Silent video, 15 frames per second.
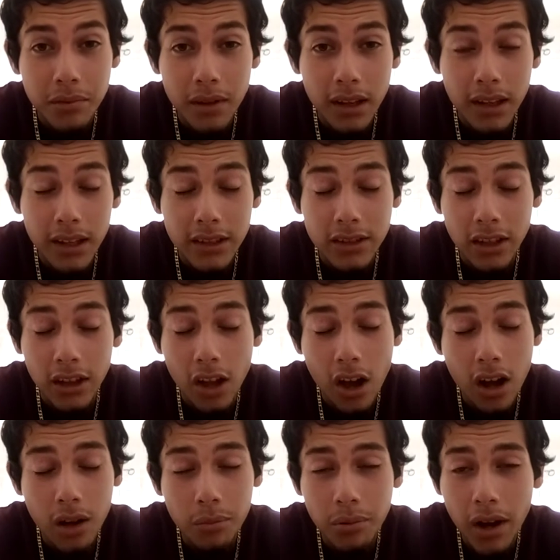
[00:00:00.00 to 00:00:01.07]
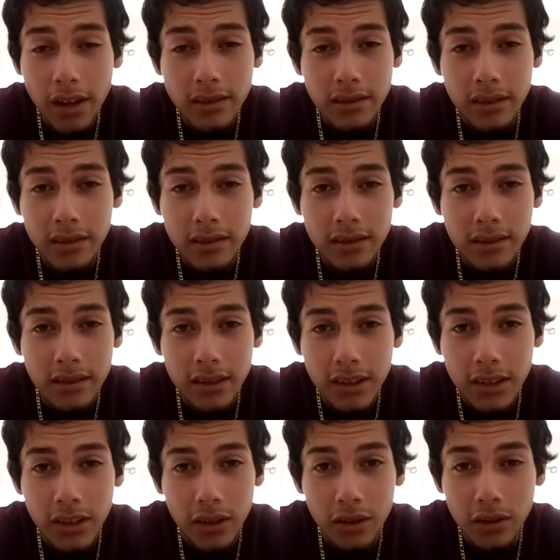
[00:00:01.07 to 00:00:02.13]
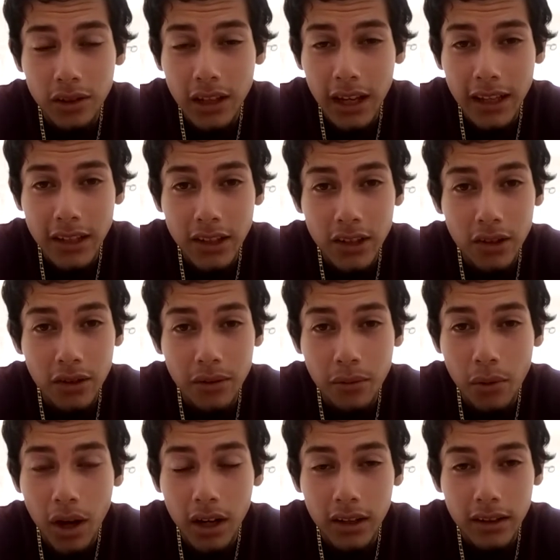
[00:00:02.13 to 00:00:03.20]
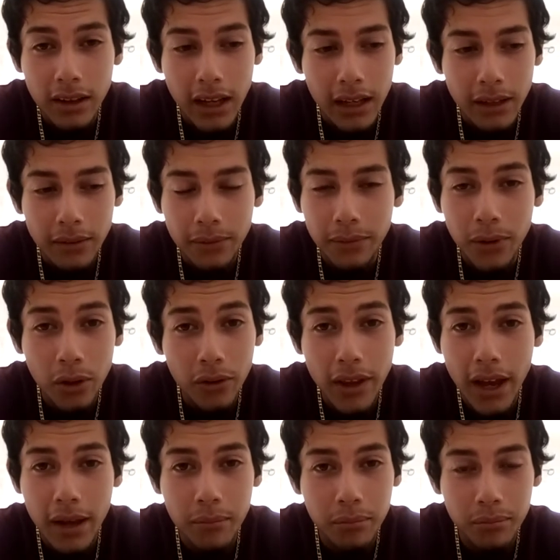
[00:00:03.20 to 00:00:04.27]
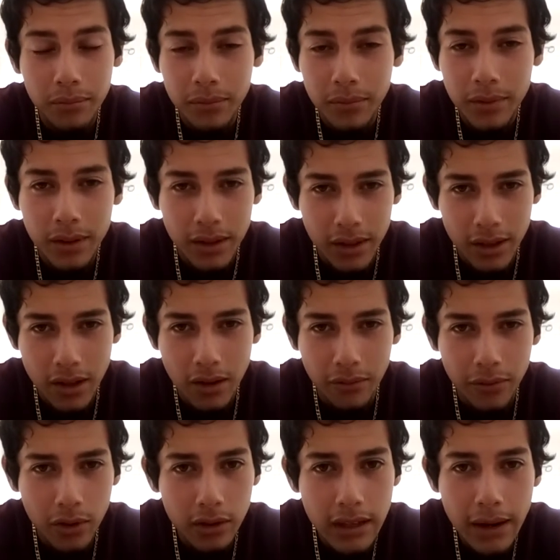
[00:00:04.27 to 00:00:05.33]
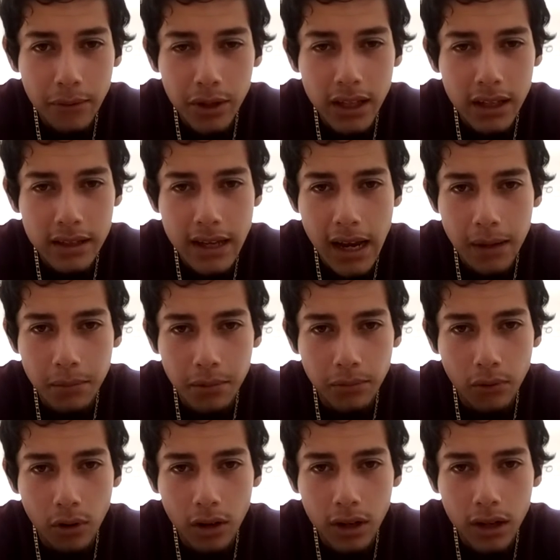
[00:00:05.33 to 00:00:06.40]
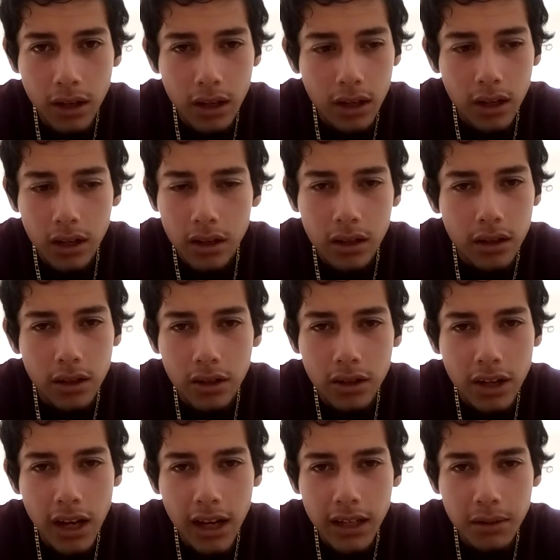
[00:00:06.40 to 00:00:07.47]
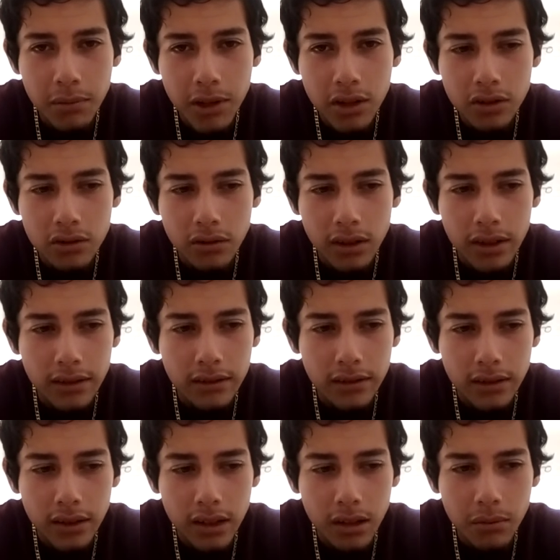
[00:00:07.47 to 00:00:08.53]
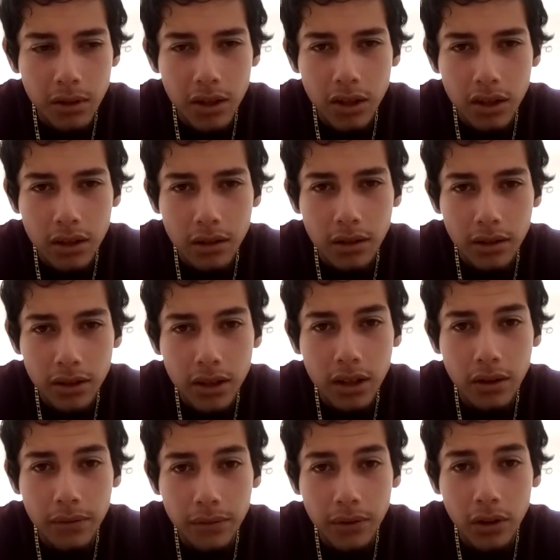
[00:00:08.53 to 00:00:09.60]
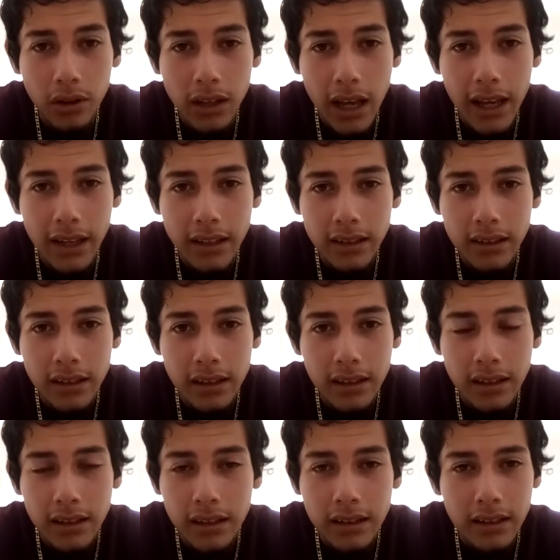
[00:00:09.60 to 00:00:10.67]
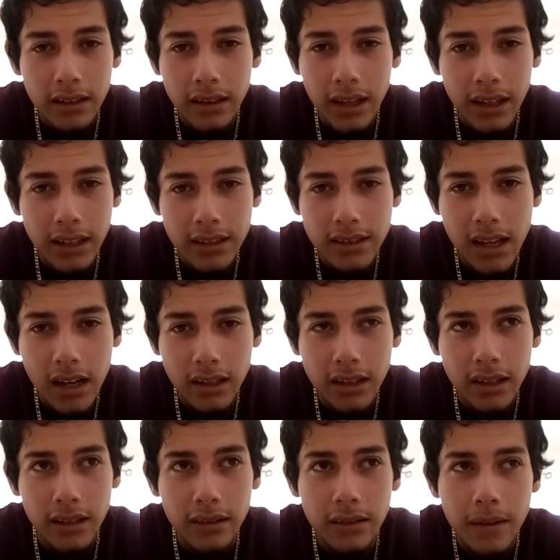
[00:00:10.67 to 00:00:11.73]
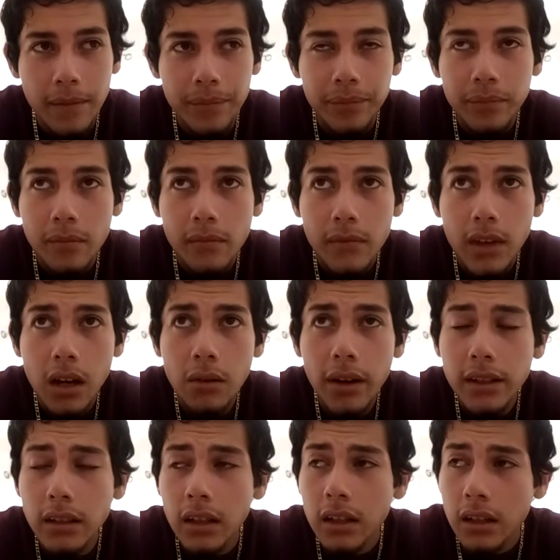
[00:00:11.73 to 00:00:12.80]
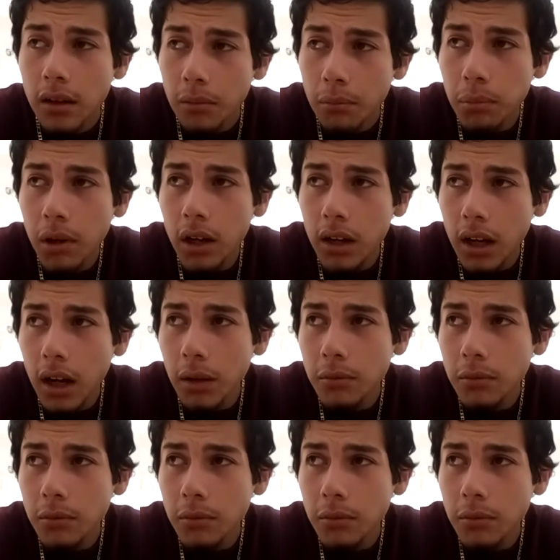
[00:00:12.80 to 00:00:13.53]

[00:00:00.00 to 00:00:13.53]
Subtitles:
it's a long process. You don't even want to like feel that. If you never did time before, you're not gonna be used to it. You know what I mean? You're gonna feel like it's not good. Anyway, but I